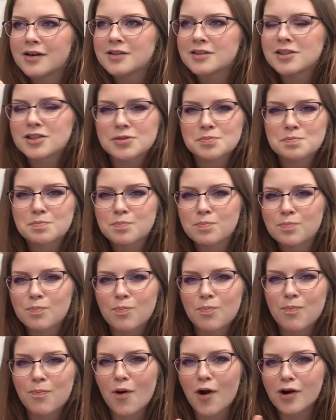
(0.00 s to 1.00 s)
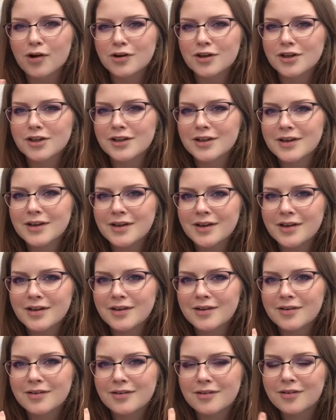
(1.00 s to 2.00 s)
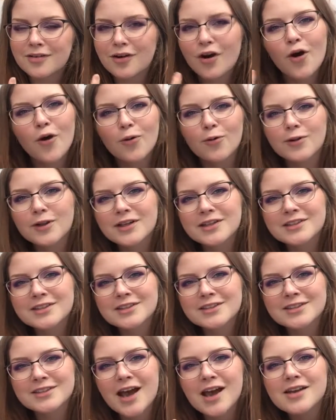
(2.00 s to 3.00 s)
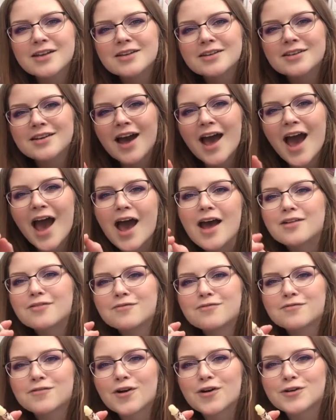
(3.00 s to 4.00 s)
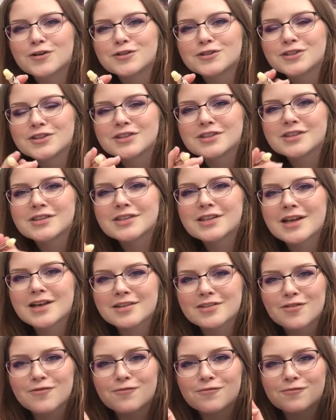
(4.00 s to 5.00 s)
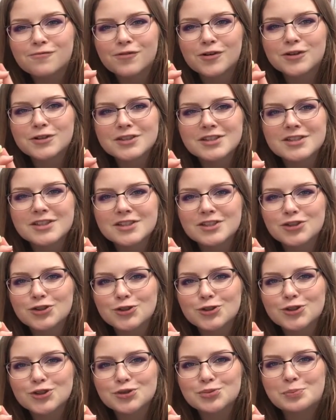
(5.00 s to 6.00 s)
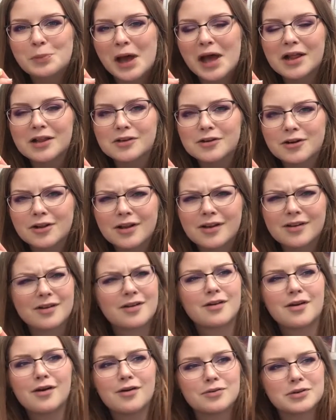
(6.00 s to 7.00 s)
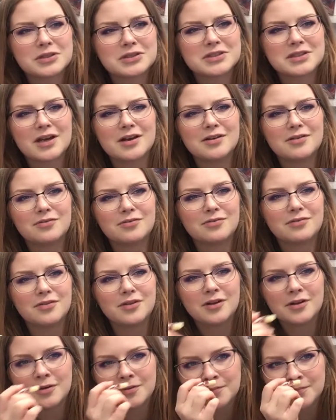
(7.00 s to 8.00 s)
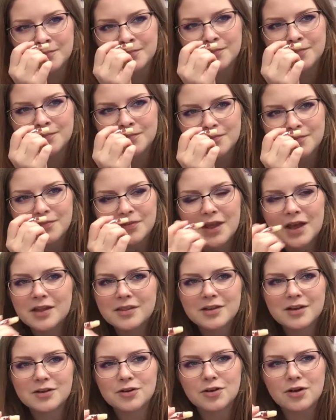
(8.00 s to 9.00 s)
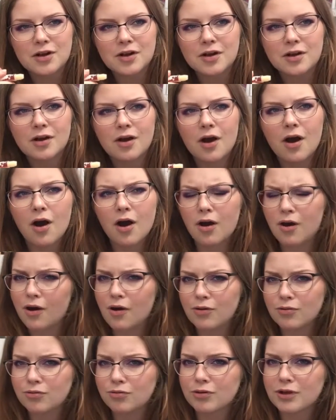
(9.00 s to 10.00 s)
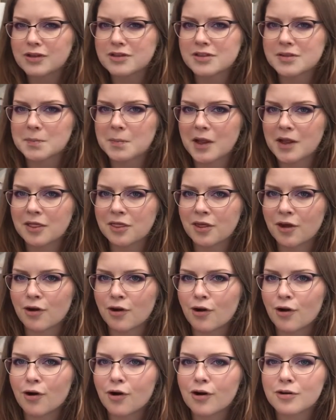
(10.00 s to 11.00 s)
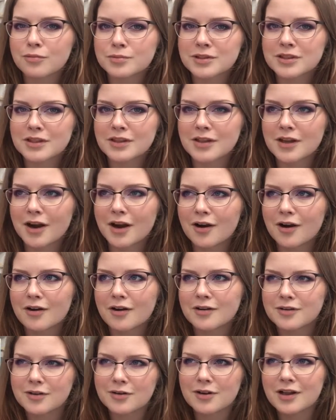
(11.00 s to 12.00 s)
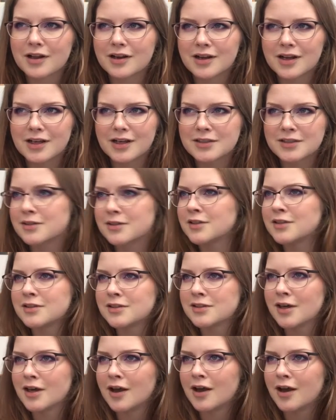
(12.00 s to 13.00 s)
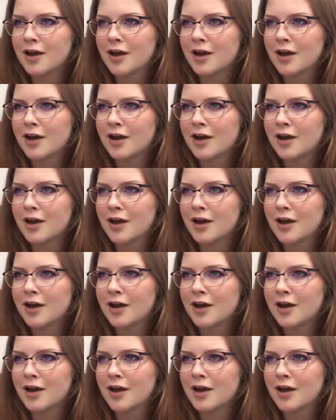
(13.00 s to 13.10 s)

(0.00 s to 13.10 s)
sparkly cola scent at first, like the first initial smell, you're like, oh, that's kind of, and then you're like, oh, you can smell the herbs in there, and you're like, is this,